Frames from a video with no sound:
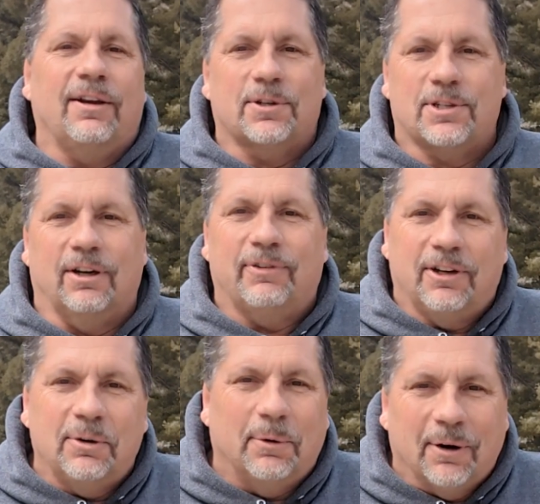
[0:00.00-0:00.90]
yourself a
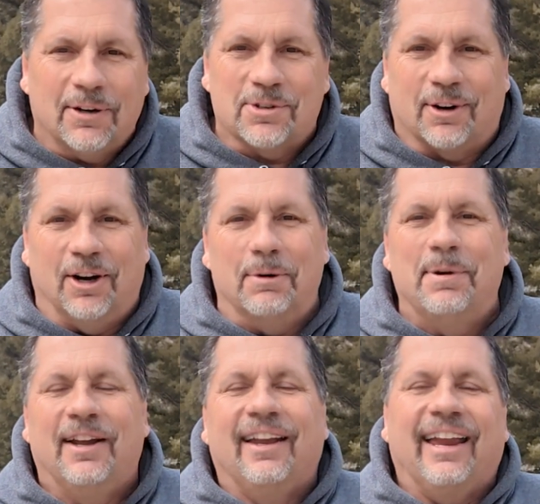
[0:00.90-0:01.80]
new
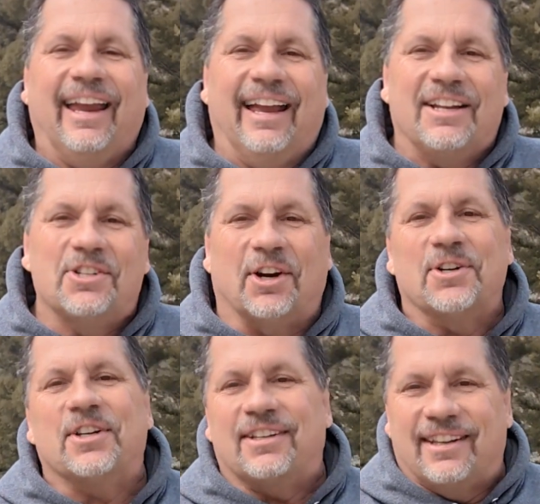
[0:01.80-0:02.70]
wardrobe and
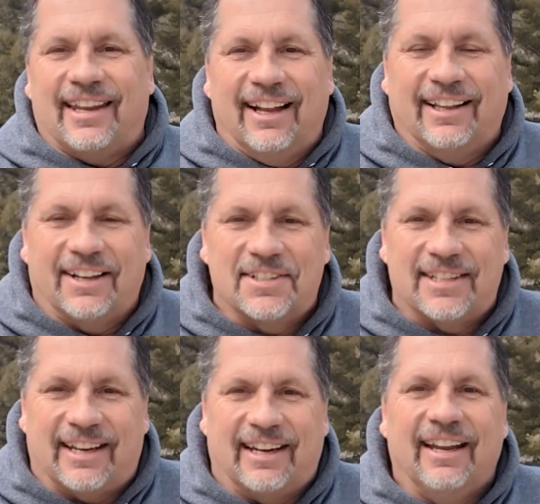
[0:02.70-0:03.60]
charge it to the
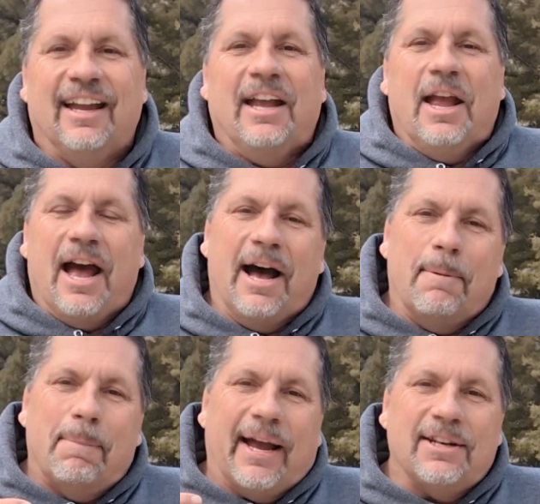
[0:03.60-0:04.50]
LLC.
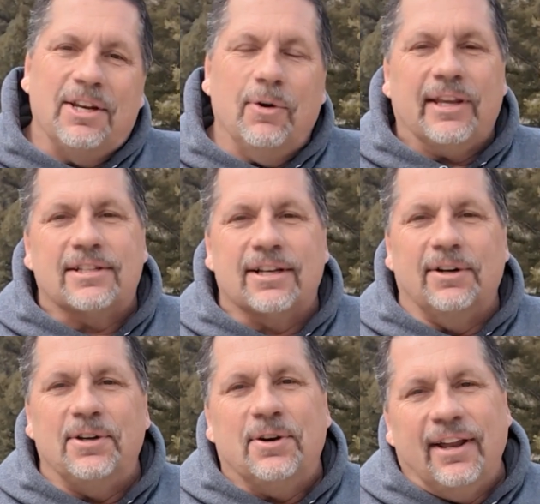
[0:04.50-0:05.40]
By doing
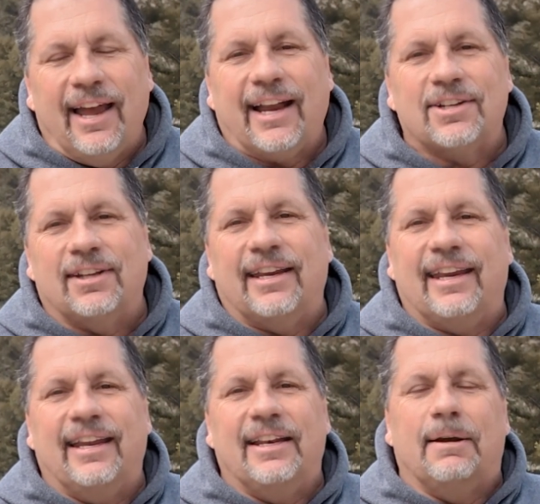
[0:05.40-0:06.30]
so, you could
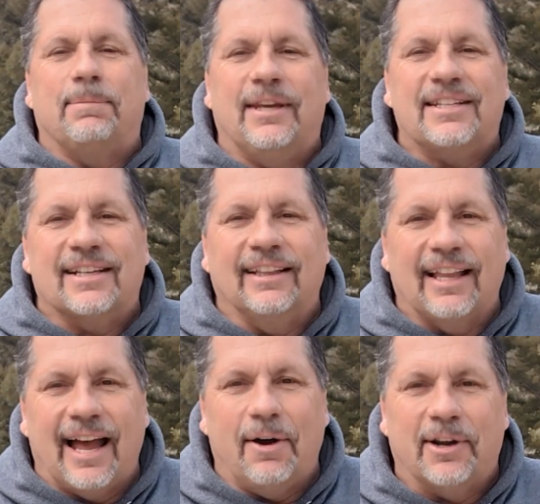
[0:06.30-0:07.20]
actually end up
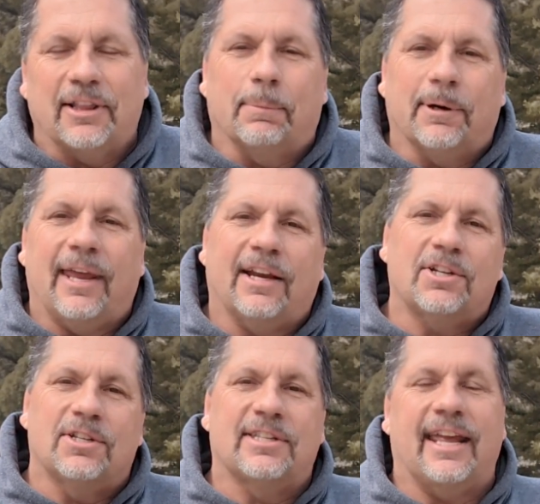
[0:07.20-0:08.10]
disallowing the
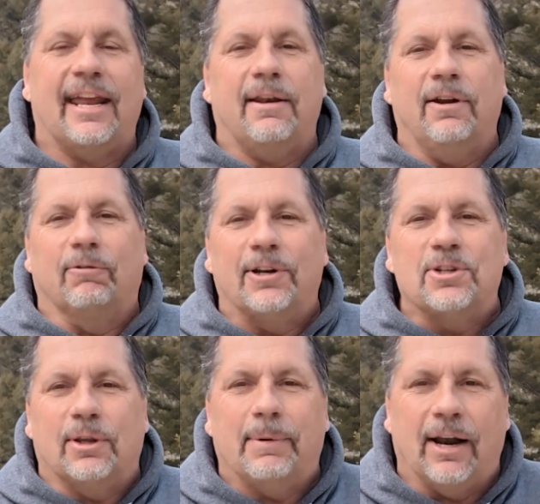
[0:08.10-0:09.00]
protections that had
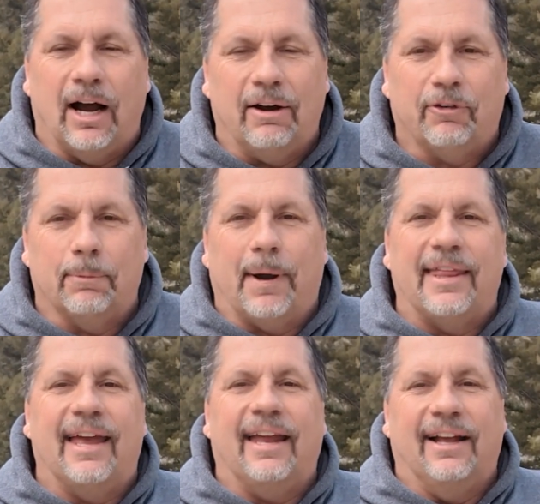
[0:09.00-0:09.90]
originally been offered
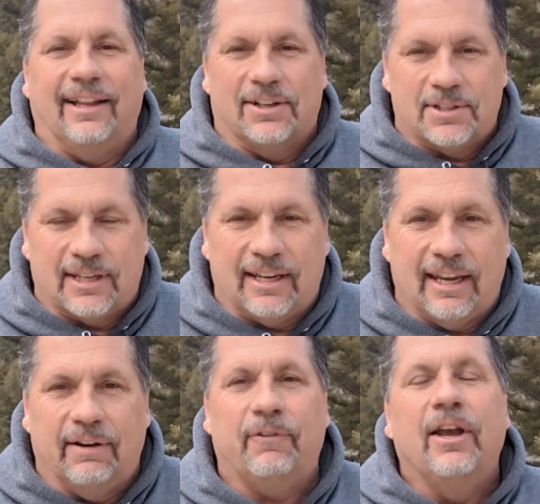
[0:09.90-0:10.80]
by that
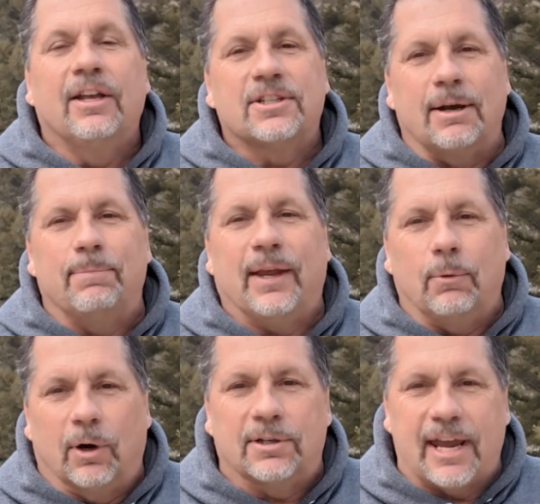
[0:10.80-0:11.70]
LLC if
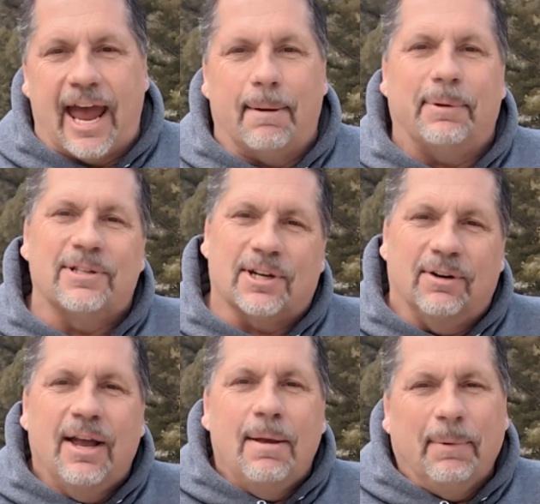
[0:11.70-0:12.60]
something were to happen.
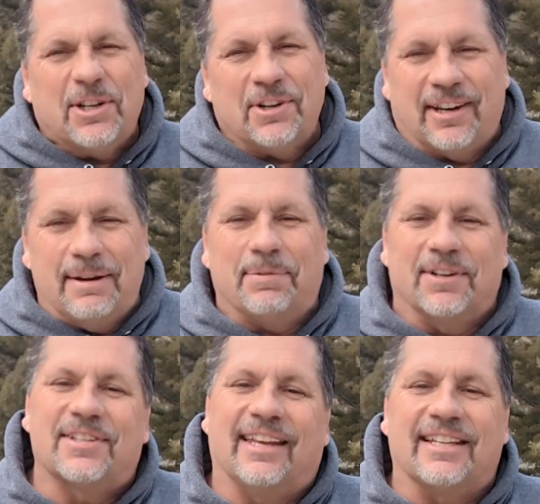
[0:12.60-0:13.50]
So make sure you keep
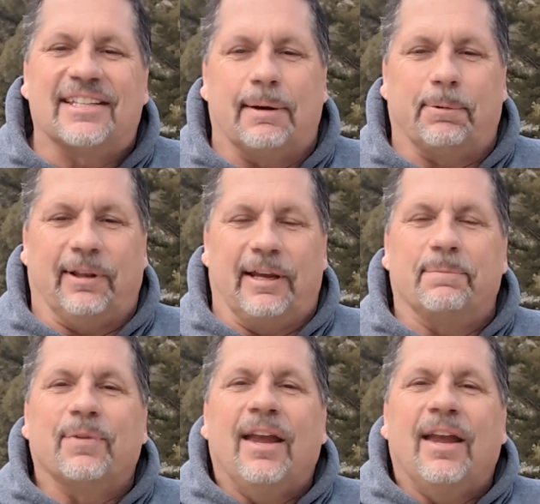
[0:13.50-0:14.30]
those things separately